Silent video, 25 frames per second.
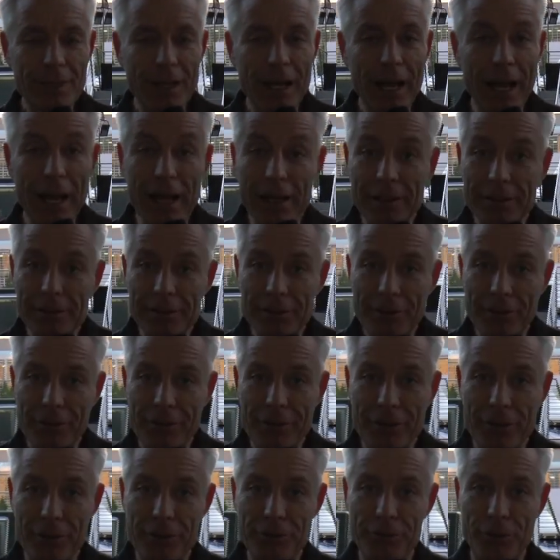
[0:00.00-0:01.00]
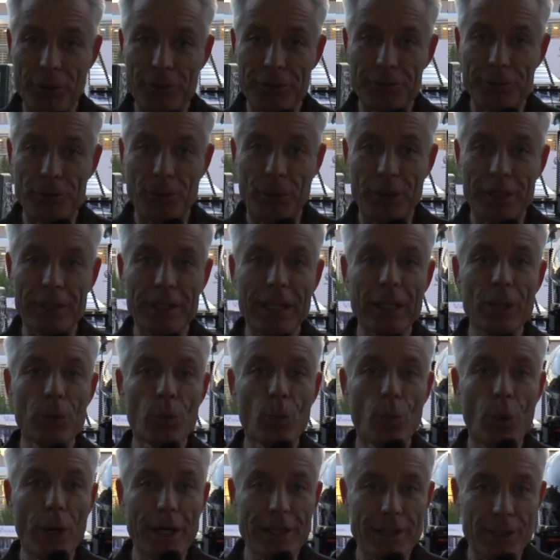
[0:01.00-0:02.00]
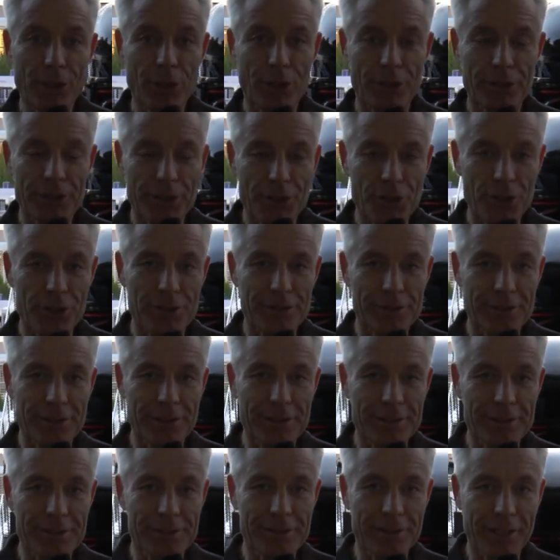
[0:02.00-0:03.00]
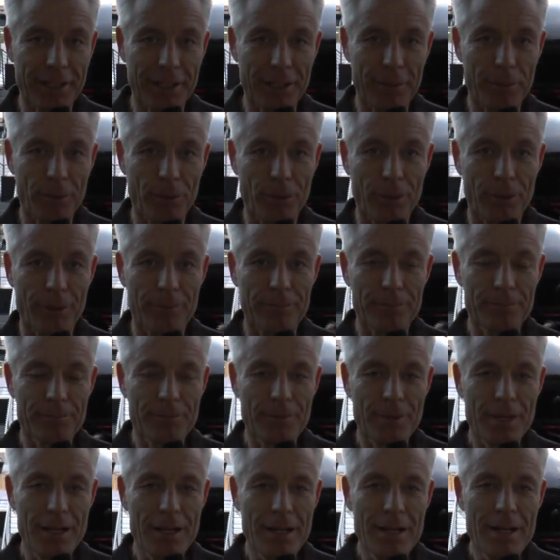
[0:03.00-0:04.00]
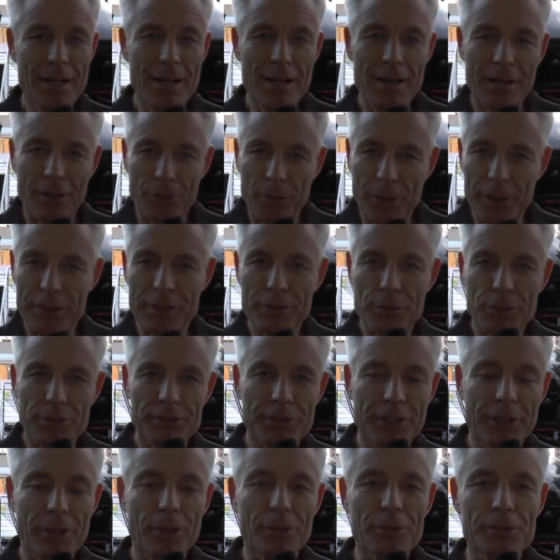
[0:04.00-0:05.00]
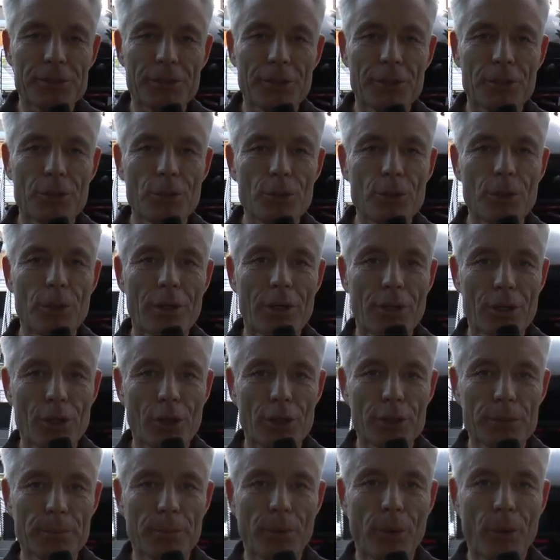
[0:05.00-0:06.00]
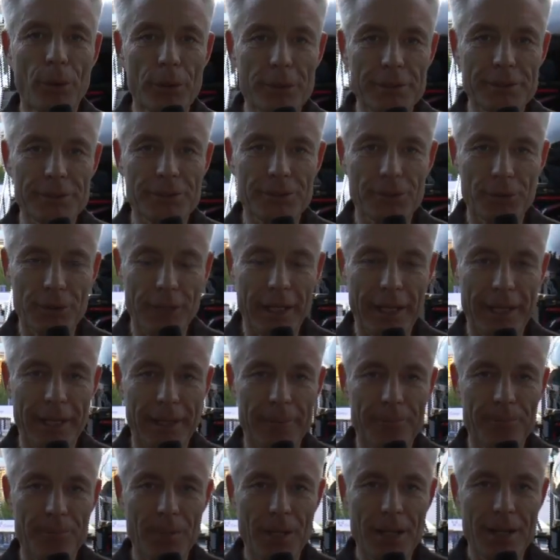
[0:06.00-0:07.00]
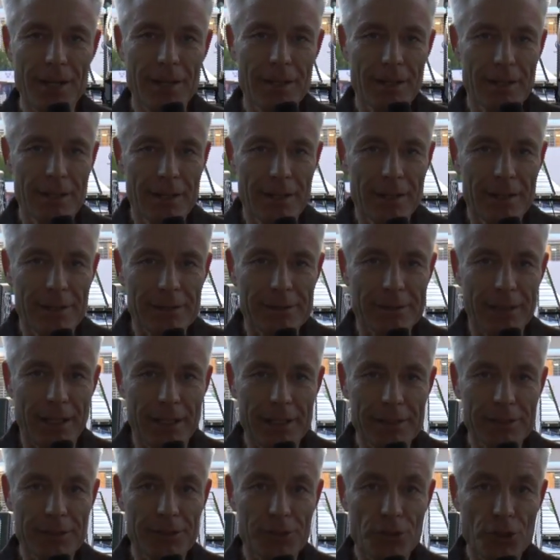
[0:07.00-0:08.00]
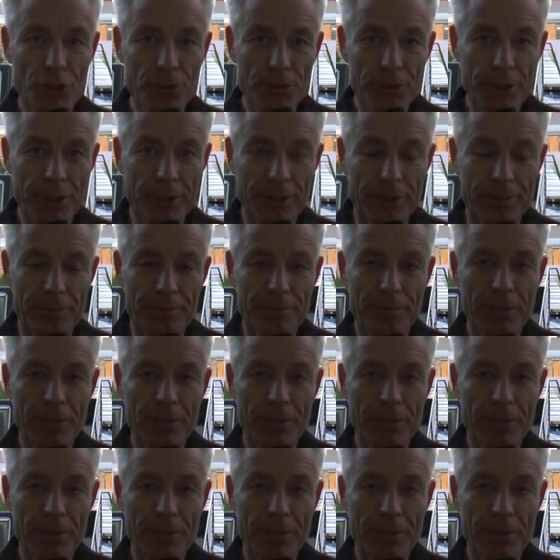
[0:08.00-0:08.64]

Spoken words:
and the very first one in wet conditions in Singapore. Quite interesting also who got points today. Sainz Jr.,